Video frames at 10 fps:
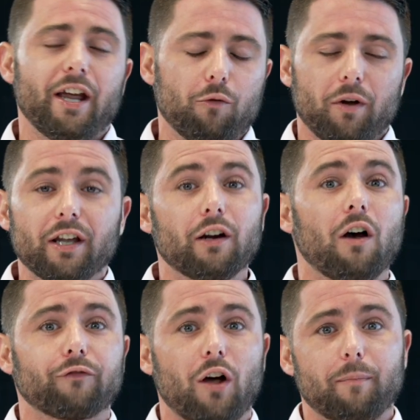Anyway, getting
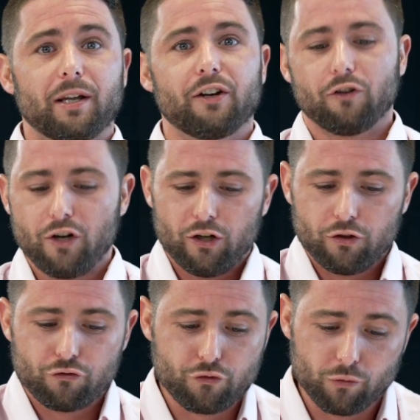off topic here,
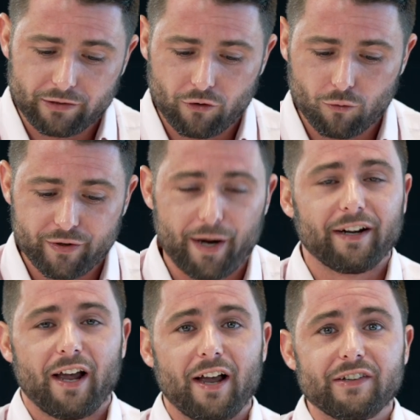student loan
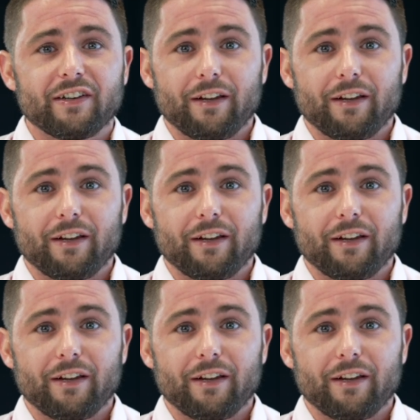debt, guys,